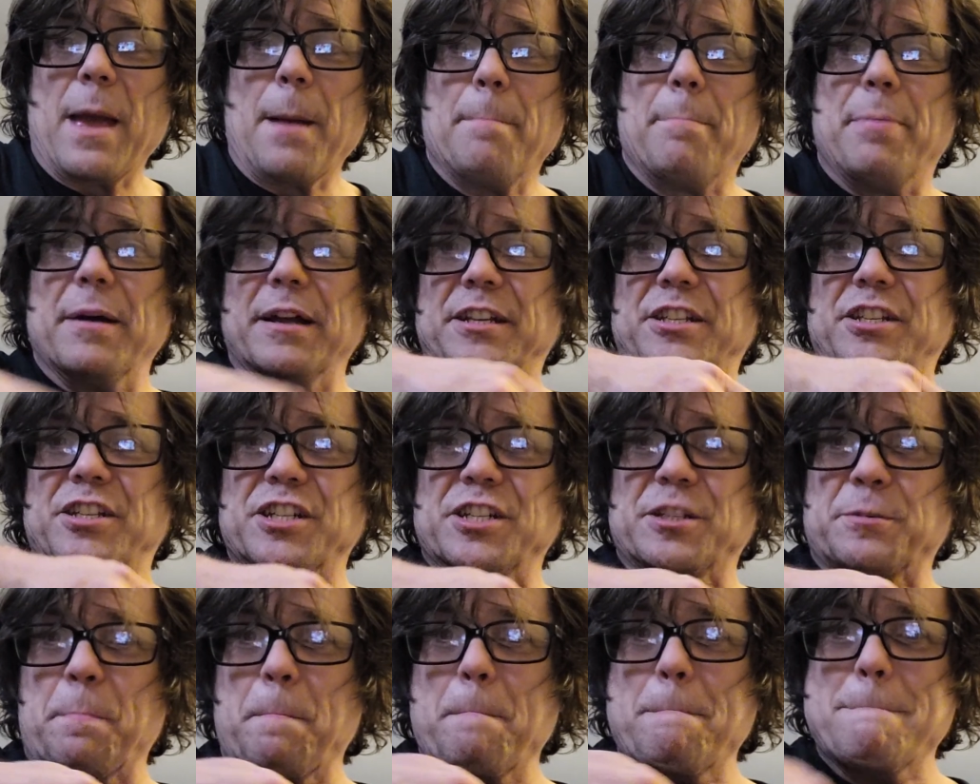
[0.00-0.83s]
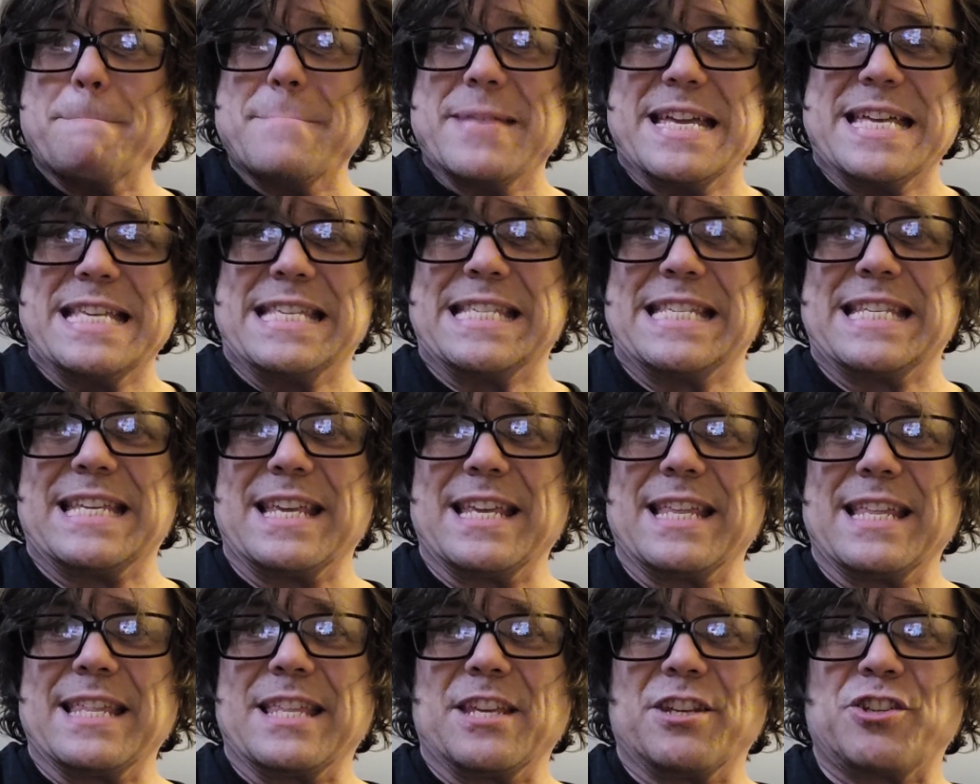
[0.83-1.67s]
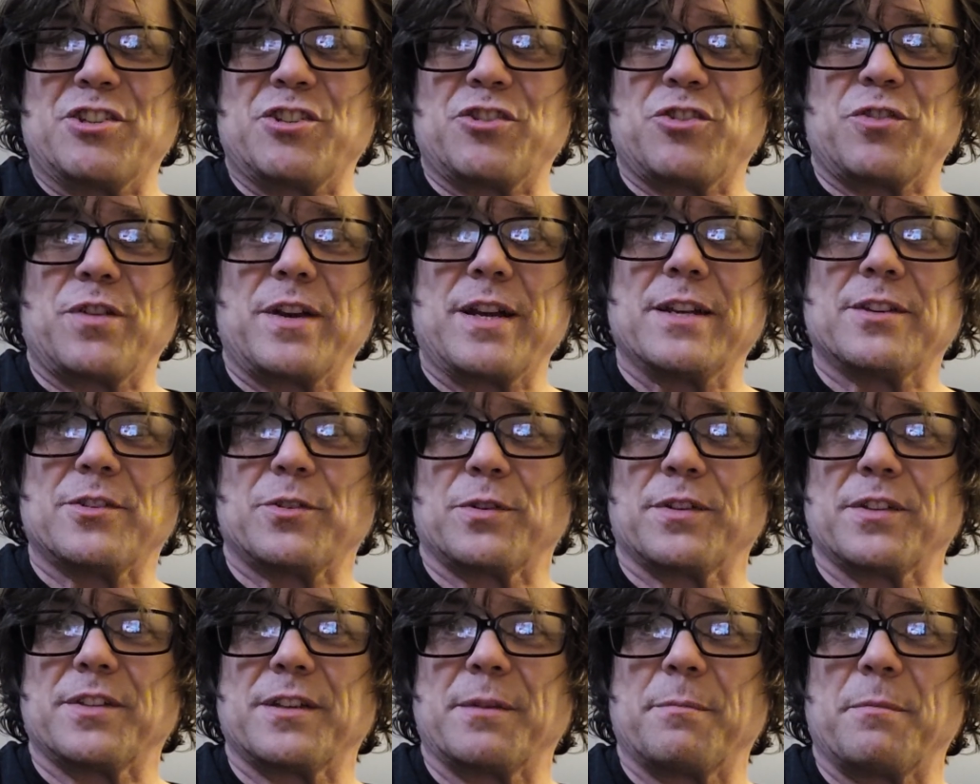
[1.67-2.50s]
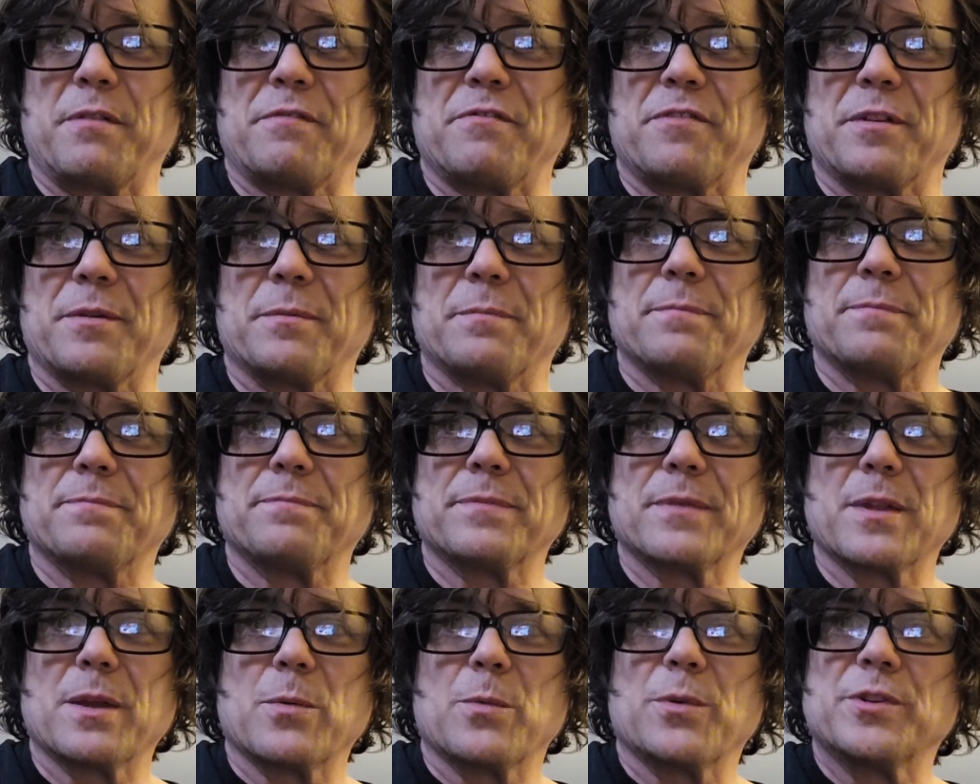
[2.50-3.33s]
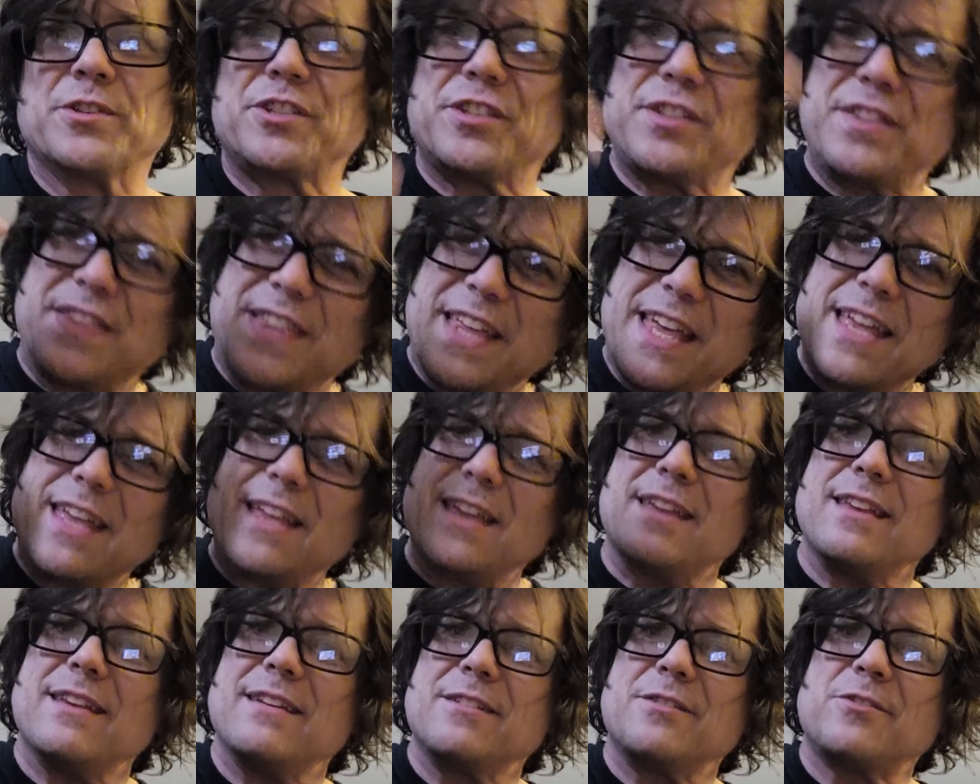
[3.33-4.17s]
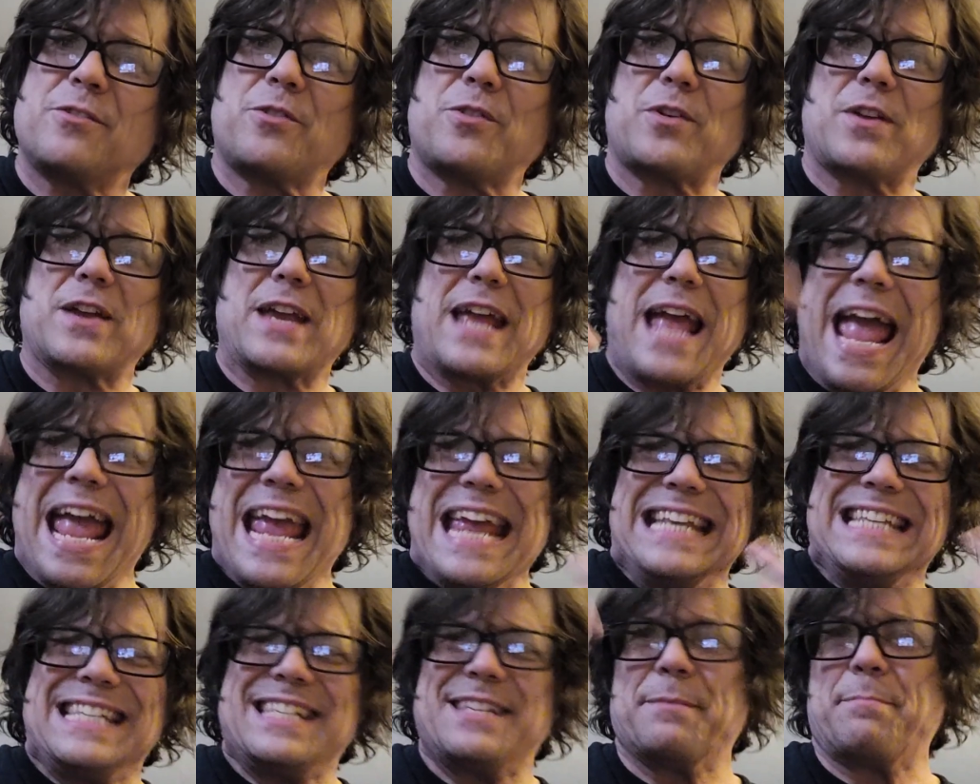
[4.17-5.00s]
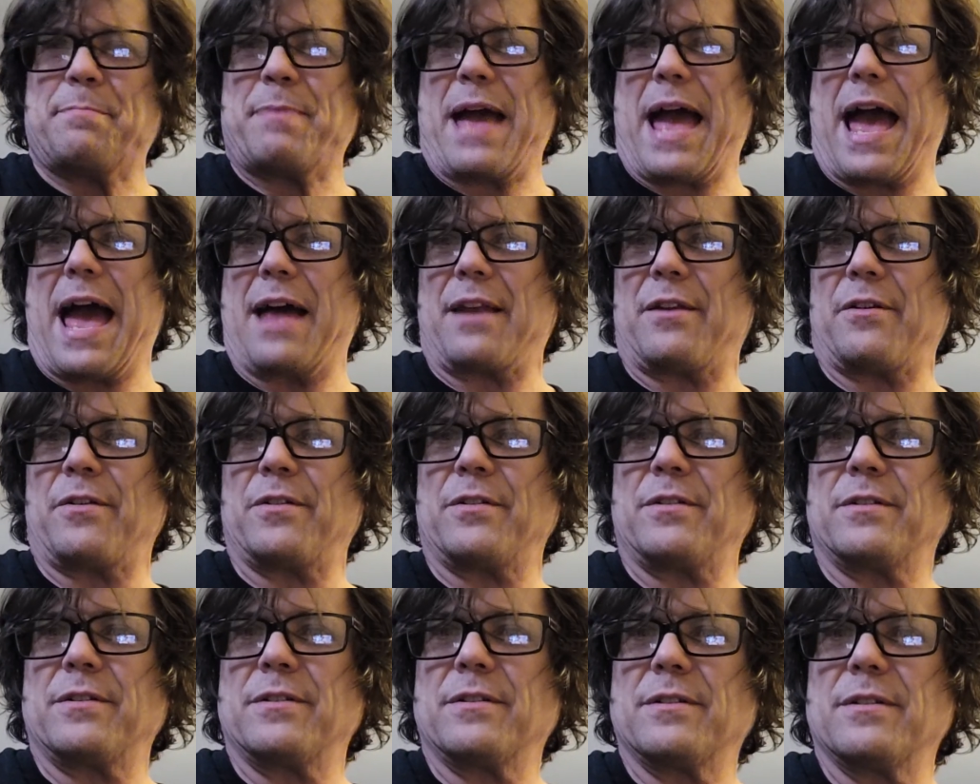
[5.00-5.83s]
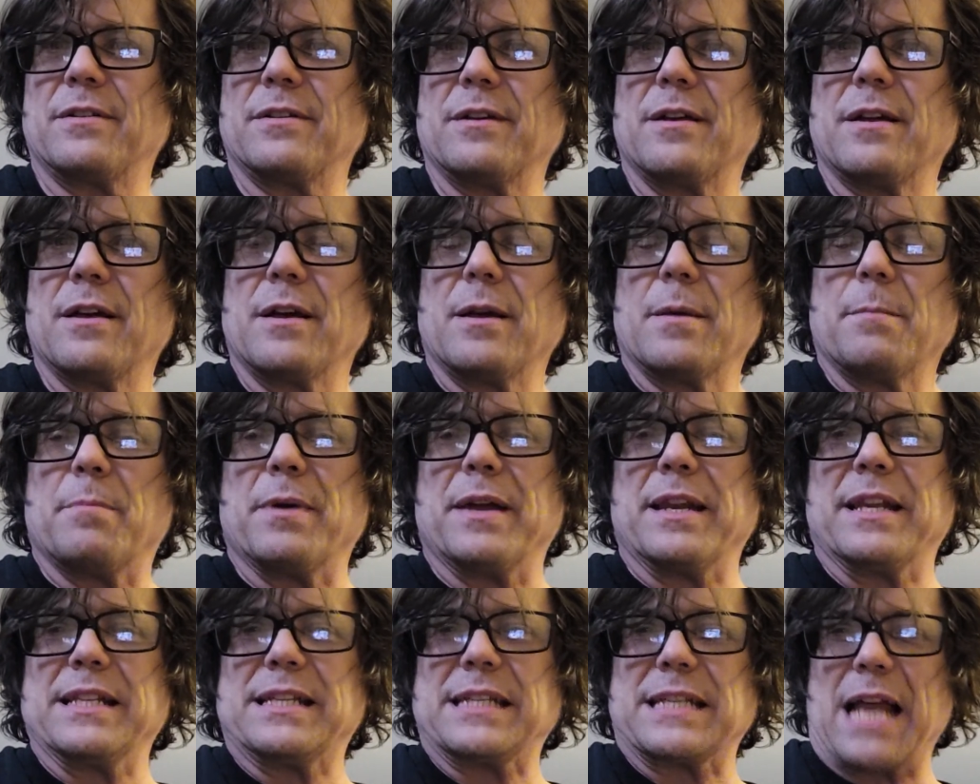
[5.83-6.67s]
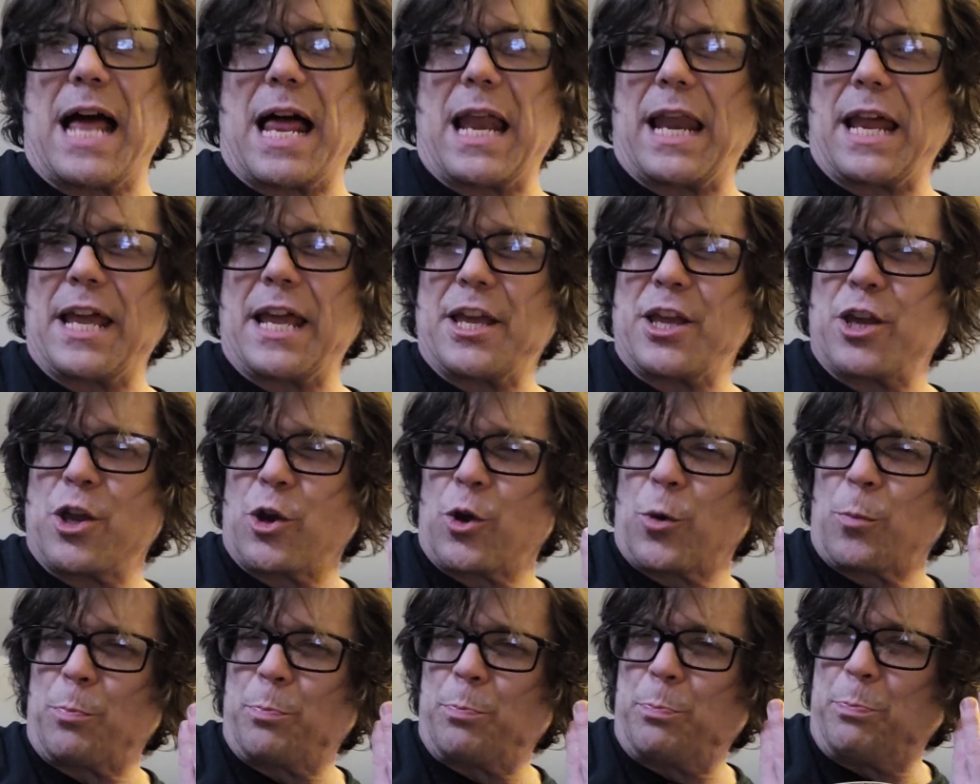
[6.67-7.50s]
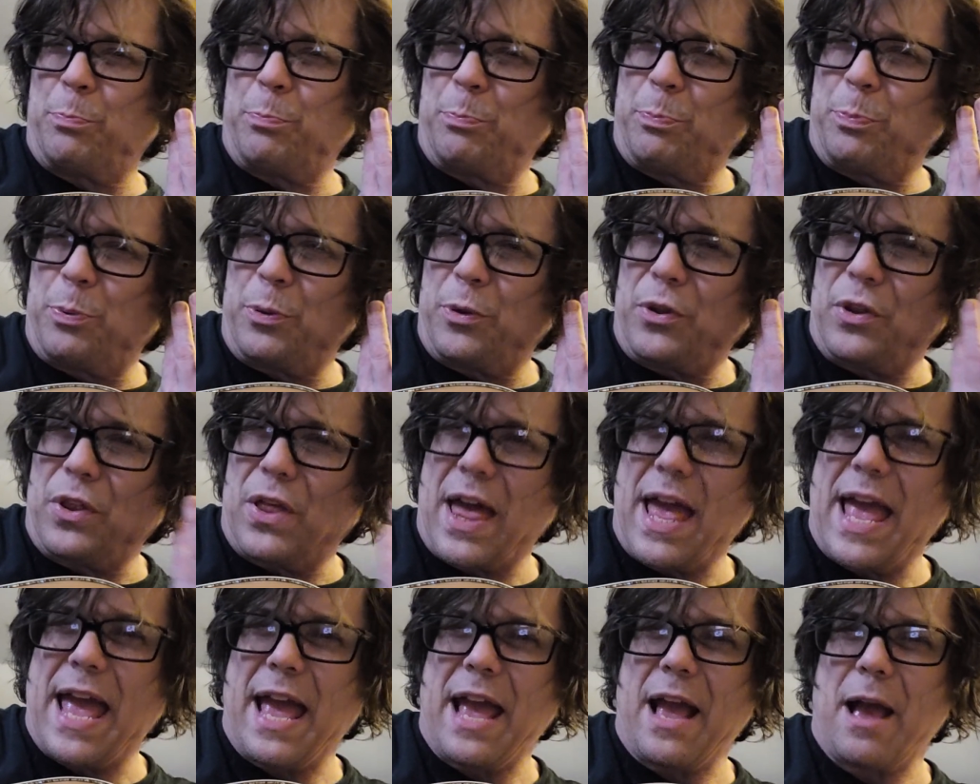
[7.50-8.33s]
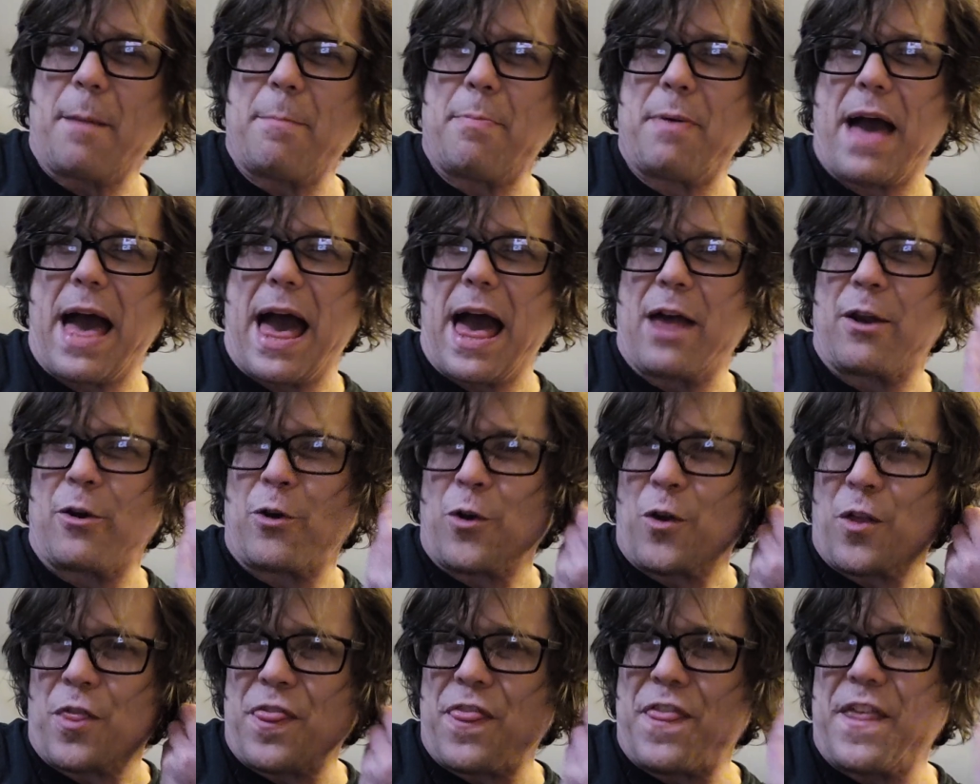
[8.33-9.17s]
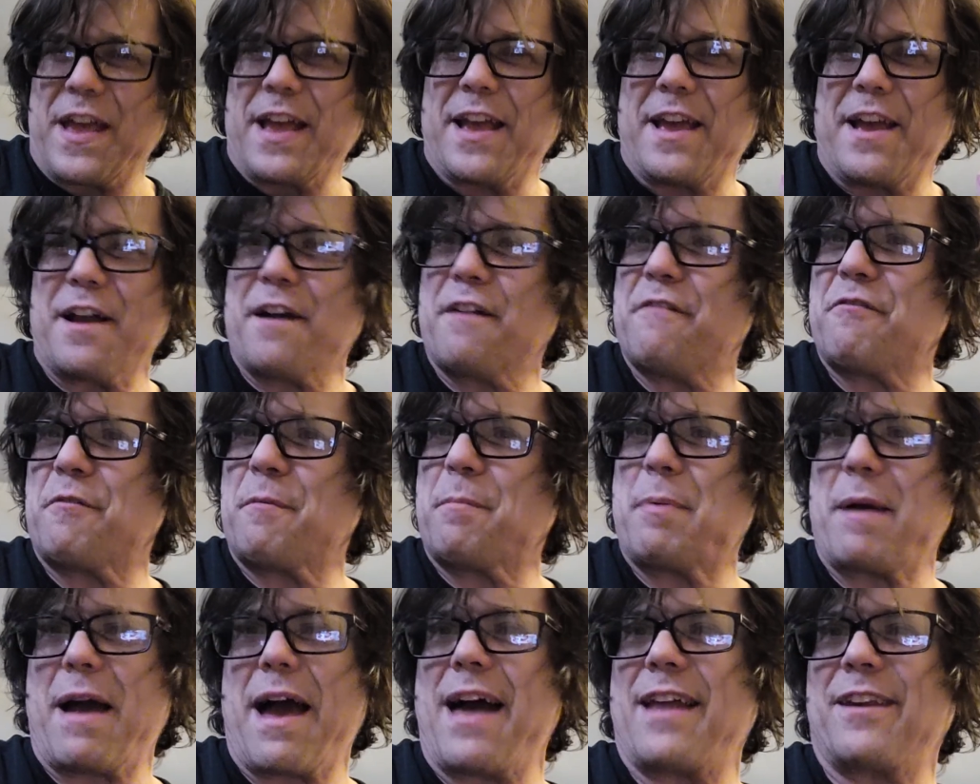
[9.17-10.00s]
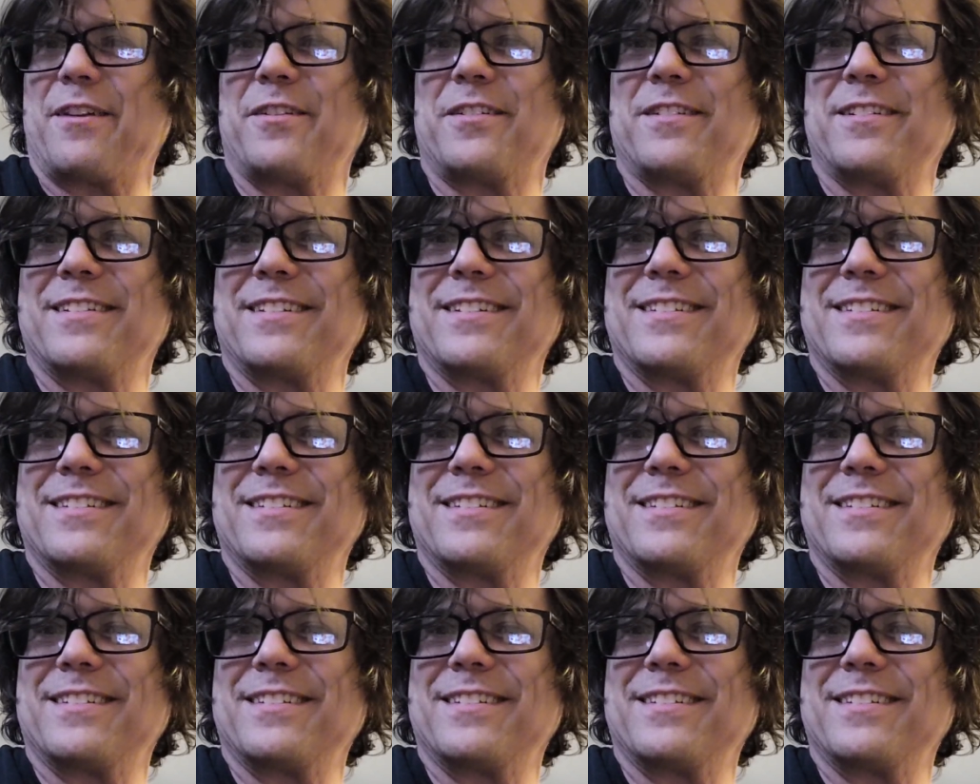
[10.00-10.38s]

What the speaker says: but just miss the strings on some of them, which then creates a pattern, but it's not like you're playing a pattern or thinking of a pattern.